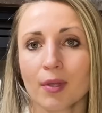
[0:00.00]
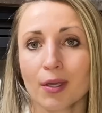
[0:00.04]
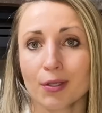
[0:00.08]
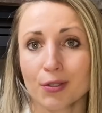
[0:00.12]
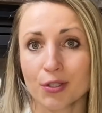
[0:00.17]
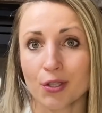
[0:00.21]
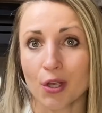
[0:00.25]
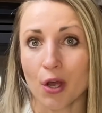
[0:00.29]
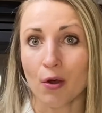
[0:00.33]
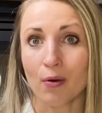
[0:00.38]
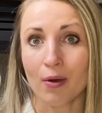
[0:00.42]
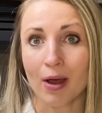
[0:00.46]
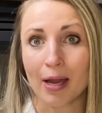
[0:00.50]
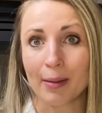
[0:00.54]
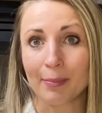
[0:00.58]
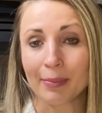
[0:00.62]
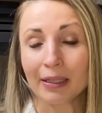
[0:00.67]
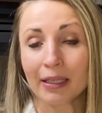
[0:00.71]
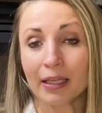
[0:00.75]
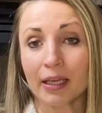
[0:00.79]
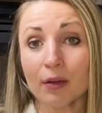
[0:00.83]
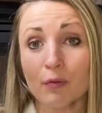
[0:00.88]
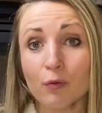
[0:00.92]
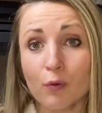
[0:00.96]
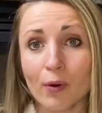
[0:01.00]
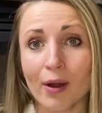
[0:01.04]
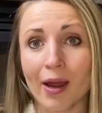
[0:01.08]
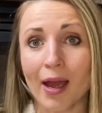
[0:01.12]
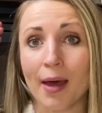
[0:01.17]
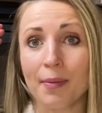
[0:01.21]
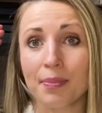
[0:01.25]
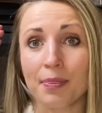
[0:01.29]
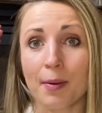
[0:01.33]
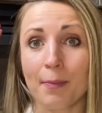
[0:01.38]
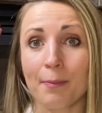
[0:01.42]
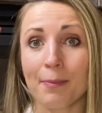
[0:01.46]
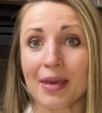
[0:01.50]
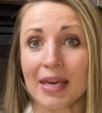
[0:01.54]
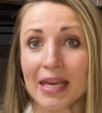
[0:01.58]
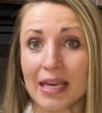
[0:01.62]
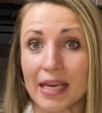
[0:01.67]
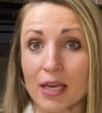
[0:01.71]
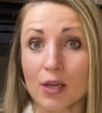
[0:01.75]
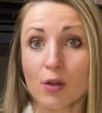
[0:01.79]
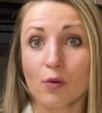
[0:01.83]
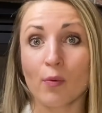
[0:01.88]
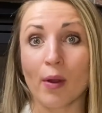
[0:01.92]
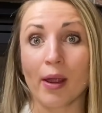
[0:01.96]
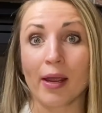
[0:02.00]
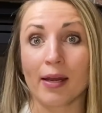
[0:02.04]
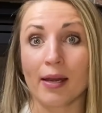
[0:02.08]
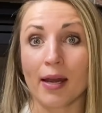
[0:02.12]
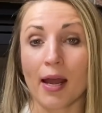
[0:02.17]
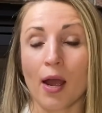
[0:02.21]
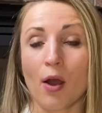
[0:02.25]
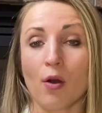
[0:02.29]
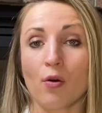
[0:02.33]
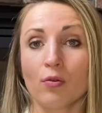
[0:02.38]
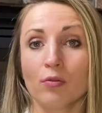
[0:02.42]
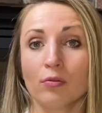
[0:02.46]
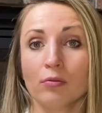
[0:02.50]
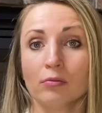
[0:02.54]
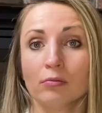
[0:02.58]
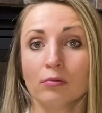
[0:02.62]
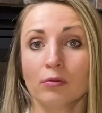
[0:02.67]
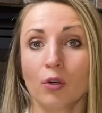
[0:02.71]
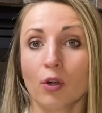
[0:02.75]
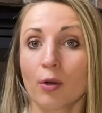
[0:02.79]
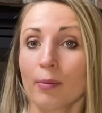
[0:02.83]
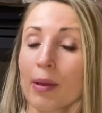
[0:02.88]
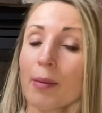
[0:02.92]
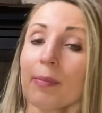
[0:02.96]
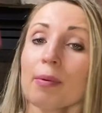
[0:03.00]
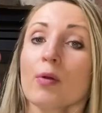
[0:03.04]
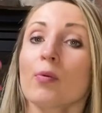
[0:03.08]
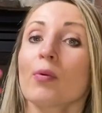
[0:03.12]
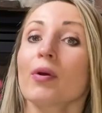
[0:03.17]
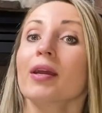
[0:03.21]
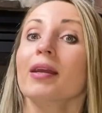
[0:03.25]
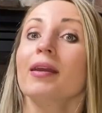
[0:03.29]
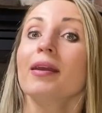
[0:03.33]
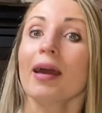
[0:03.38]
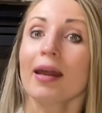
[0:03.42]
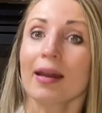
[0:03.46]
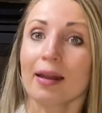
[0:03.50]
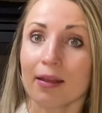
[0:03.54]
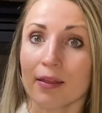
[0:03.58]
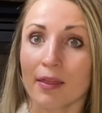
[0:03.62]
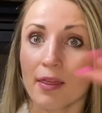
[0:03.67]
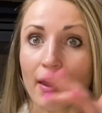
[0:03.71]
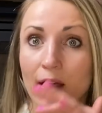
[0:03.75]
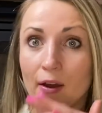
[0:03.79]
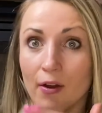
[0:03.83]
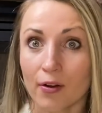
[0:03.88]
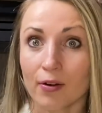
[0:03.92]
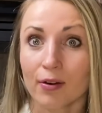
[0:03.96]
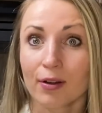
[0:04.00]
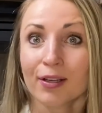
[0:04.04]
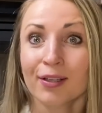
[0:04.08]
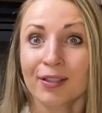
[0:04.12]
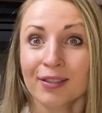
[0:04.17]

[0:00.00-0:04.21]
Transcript: So I believe we're at the peak right now, or maybe we're getting there.